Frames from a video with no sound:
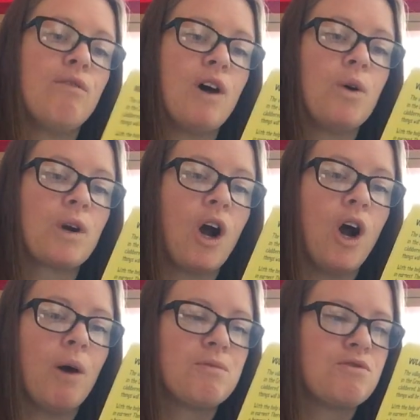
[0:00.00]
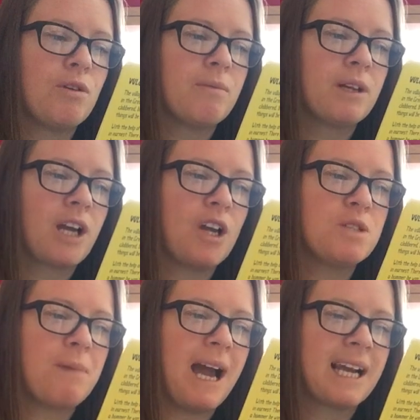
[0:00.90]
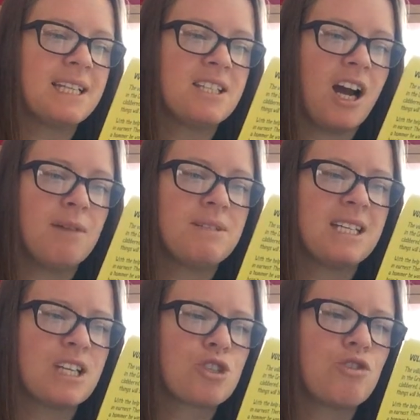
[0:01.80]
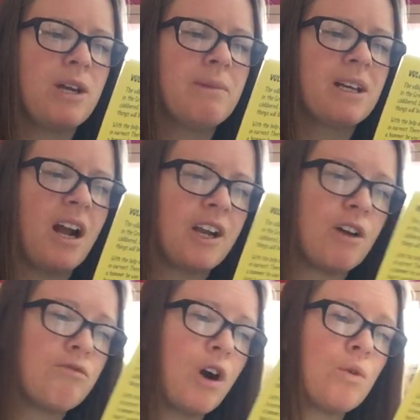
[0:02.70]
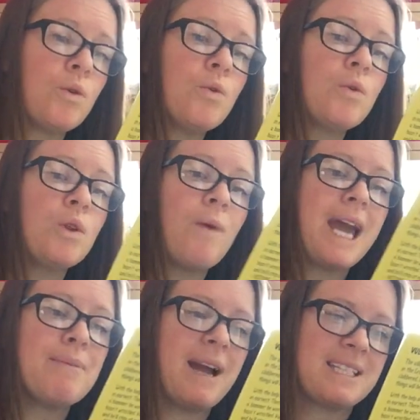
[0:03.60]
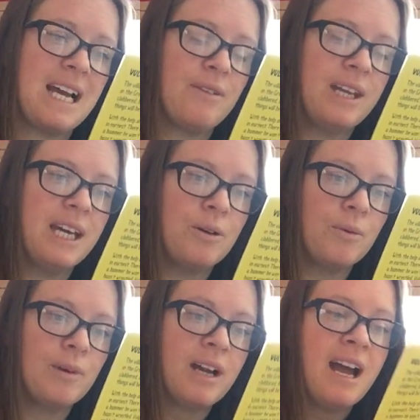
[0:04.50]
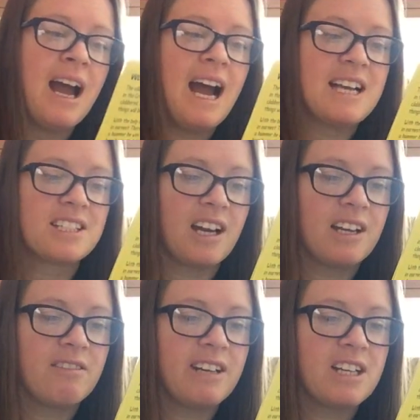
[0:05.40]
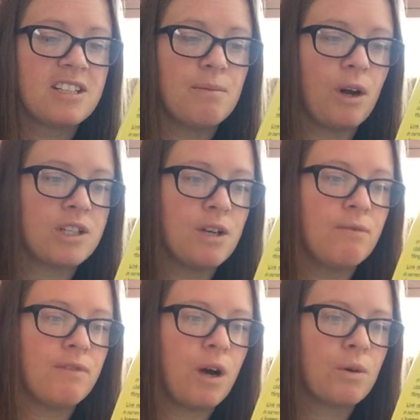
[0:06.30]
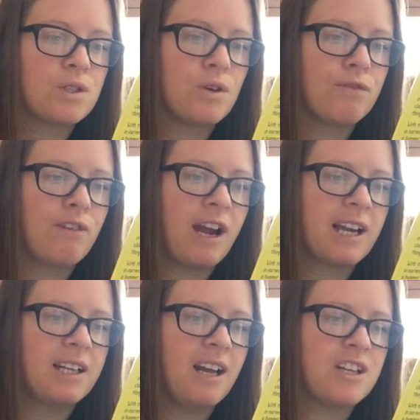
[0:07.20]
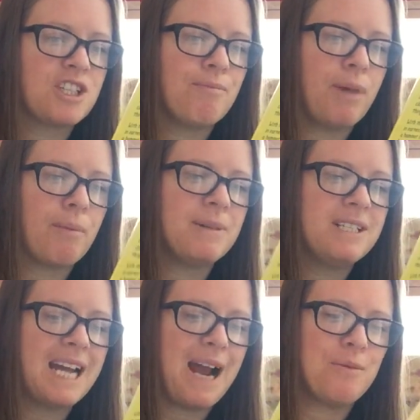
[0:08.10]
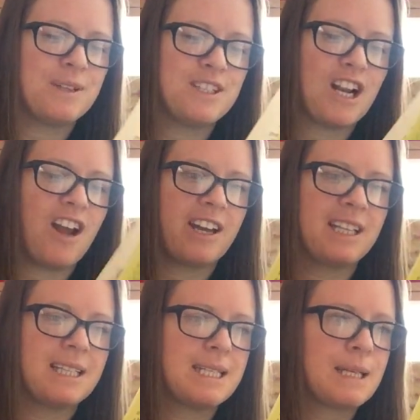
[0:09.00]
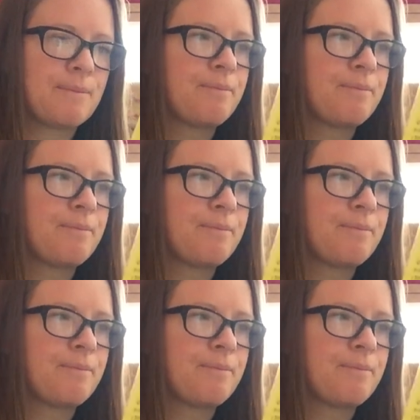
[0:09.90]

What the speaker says: Vulgar hopped from the goat's back in time to see a screaming Gunner roll all the way back down the hill. As Gunner reached the bottom, Vulgar saw Freya and Knut jump up and down with delight.